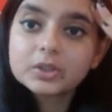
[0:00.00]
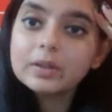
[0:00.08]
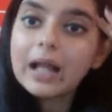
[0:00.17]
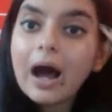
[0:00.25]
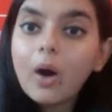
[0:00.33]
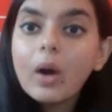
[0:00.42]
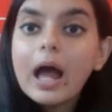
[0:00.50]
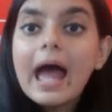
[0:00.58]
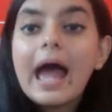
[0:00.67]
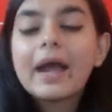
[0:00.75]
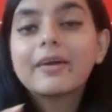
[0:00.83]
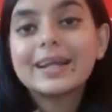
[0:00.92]
So now
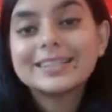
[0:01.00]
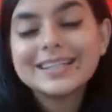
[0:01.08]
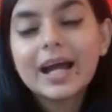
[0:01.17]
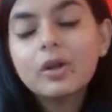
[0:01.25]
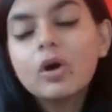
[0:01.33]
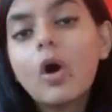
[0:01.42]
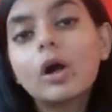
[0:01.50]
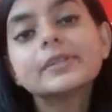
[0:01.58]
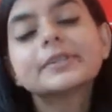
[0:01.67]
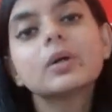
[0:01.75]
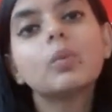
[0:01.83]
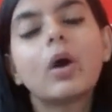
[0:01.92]
Gratiano
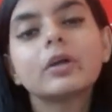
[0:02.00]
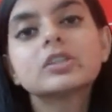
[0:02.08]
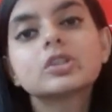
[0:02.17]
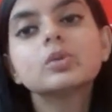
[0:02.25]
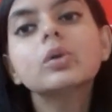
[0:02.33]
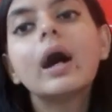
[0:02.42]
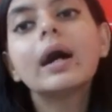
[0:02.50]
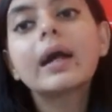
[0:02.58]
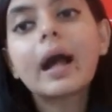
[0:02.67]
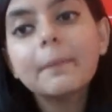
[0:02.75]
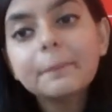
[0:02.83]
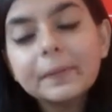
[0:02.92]
also wants to
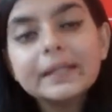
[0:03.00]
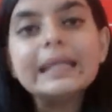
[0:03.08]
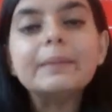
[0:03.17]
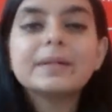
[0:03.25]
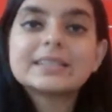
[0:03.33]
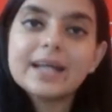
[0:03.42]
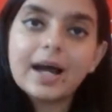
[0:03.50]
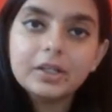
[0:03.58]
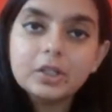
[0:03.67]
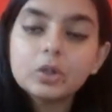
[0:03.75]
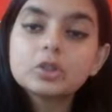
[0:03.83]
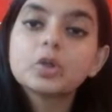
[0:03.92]
accompany
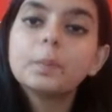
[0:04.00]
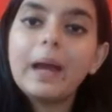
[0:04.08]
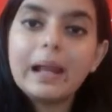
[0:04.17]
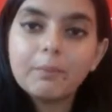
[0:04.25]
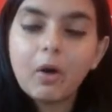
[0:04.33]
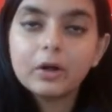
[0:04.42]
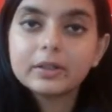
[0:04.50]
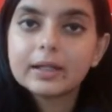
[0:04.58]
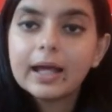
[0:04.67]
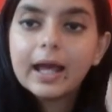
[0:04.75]
Bassanio to Belmont.